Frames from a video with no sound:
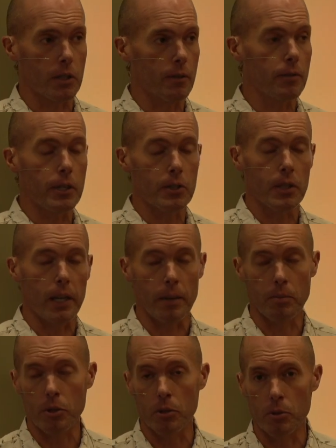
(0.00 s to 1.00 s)
give his
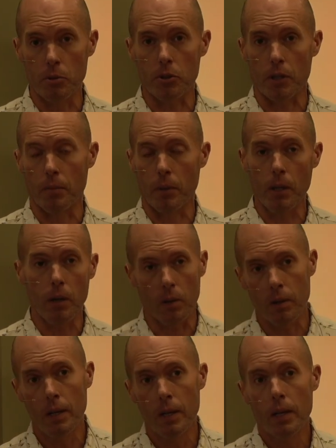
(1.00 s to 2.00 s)
name to Saint-Malo.
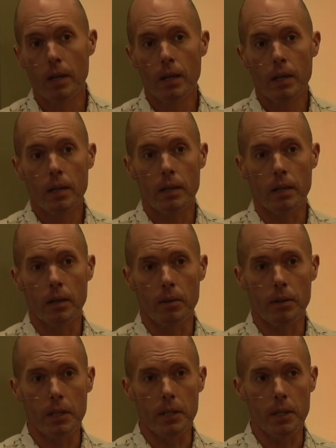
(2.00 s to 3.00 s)

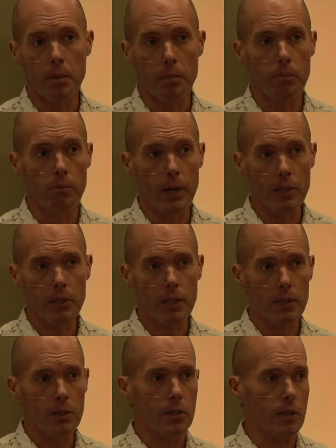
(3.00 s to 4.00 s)
Now, the
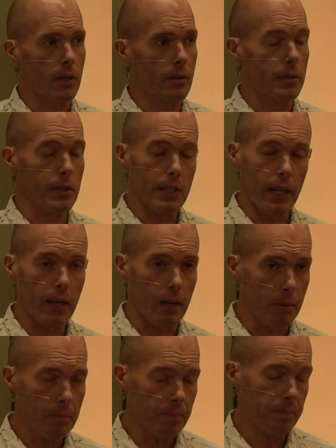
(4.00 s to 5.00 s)
residents of the
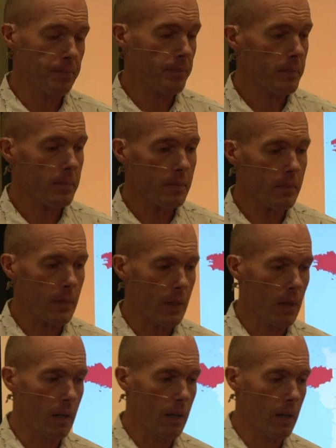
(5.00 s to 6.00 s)
town
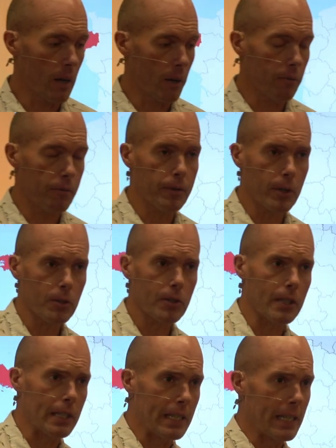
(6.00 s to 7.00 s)
are
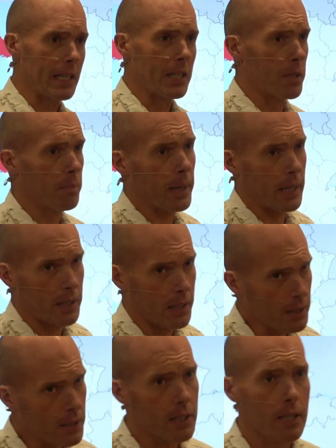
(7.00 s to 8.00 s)
fiercely
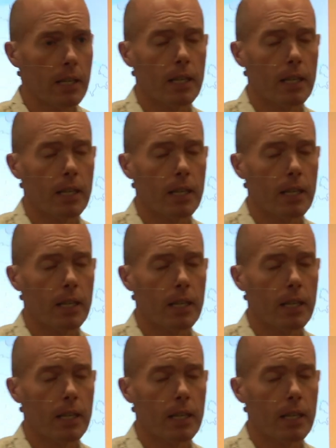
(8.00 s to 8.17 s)
independent.